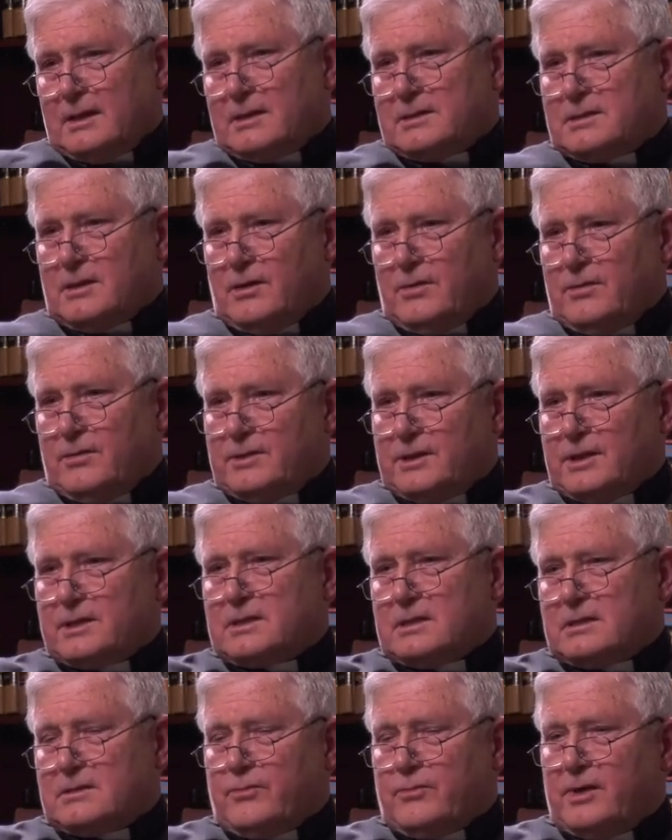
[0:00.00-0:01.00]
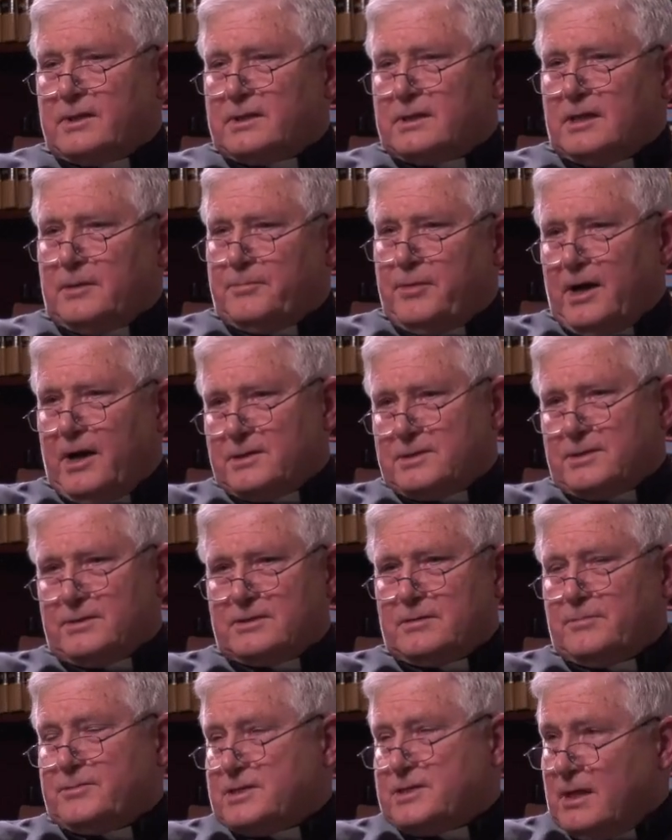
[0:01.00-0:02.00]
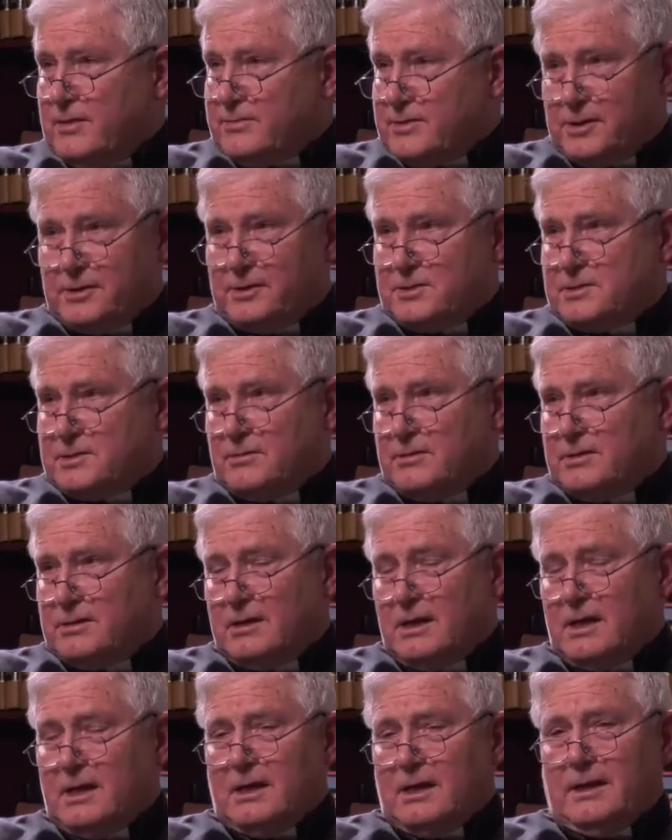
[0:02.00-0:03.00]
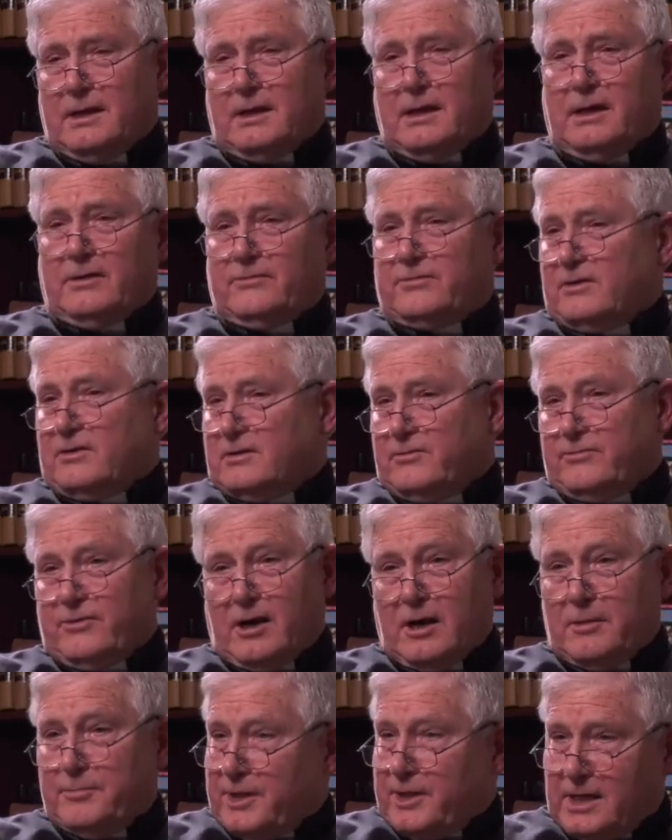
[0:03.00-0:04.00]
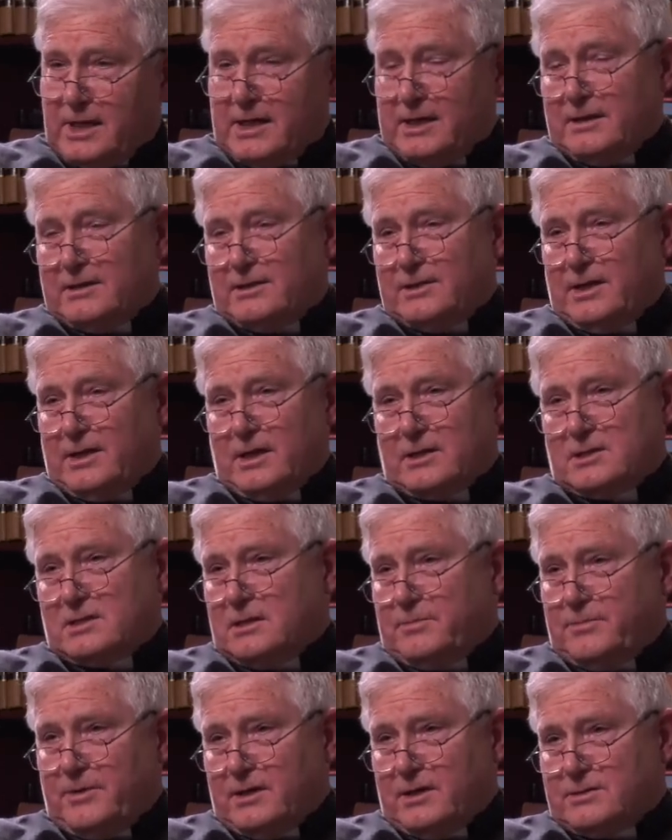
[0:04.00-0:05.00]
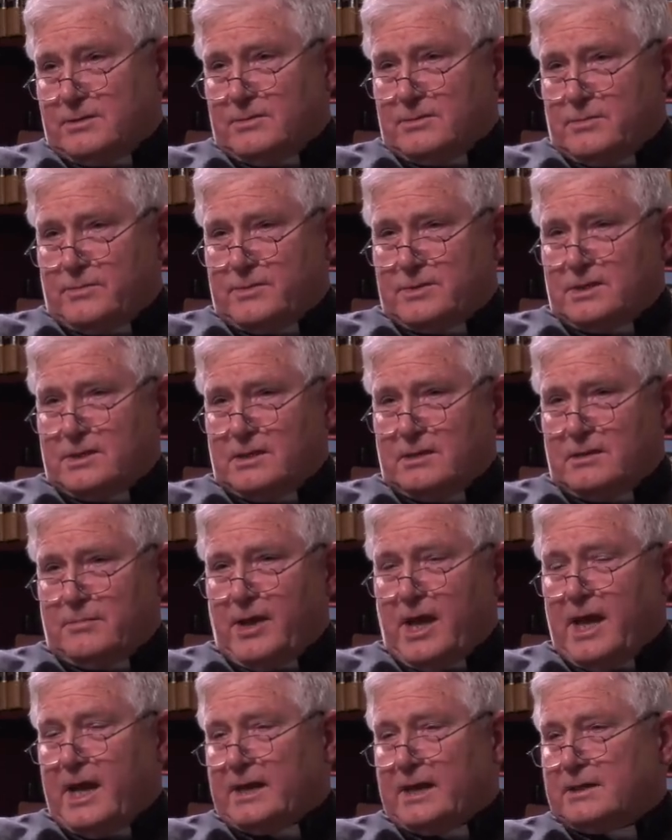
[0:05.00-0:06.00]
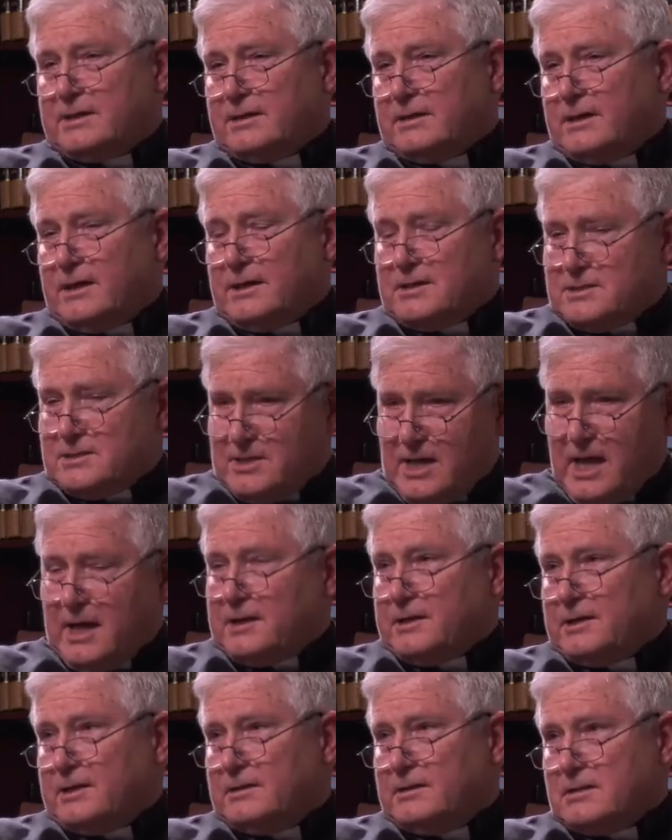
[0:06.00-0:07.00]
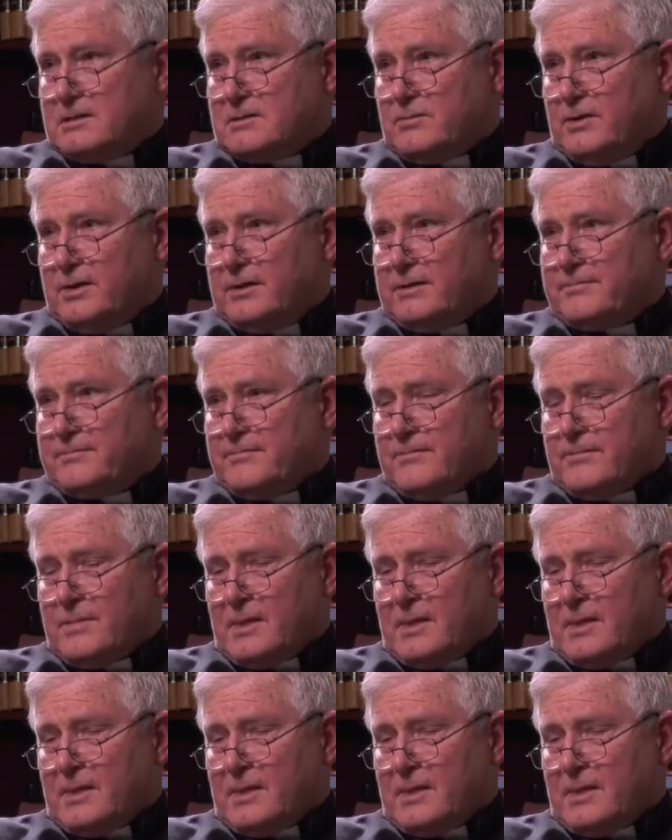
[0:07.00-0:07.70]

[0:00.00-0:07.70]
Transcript: So this is what the apostles themselves understood, and from the very beginning in the Acts of the Apostles, we see them acting exactly in this way,